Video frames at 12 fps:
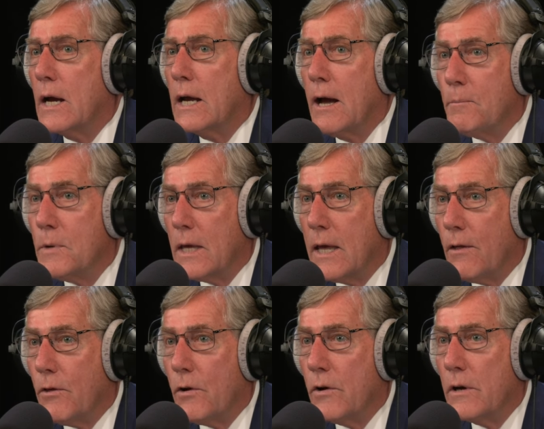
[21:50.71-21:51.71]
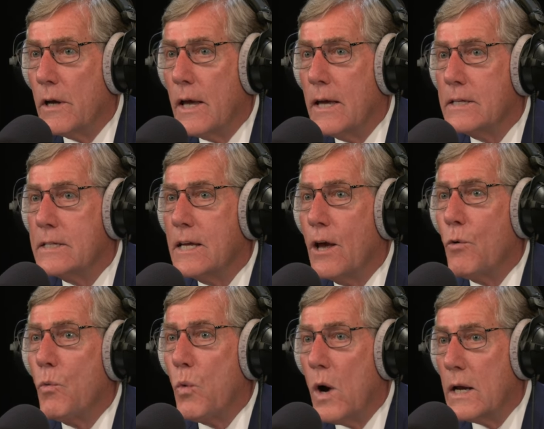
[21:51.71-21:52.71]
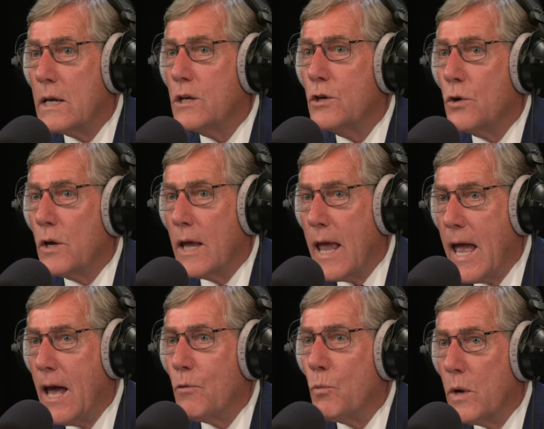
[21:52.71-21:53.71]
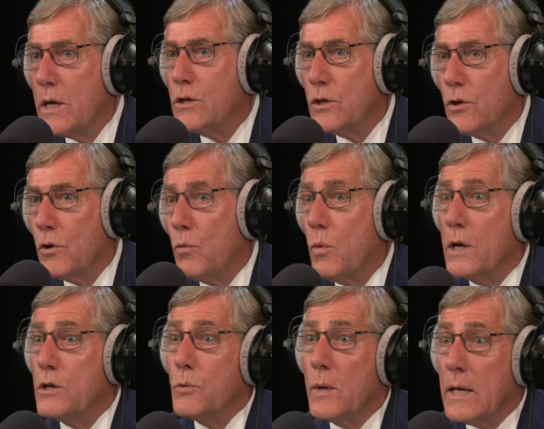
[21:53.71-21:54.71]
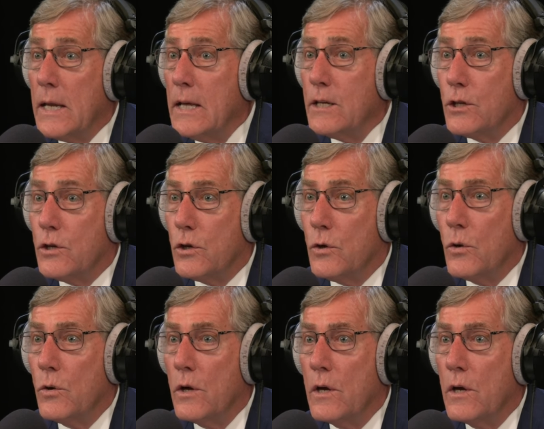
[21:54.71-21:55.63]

come together and say, what do, can we do? What do we need to do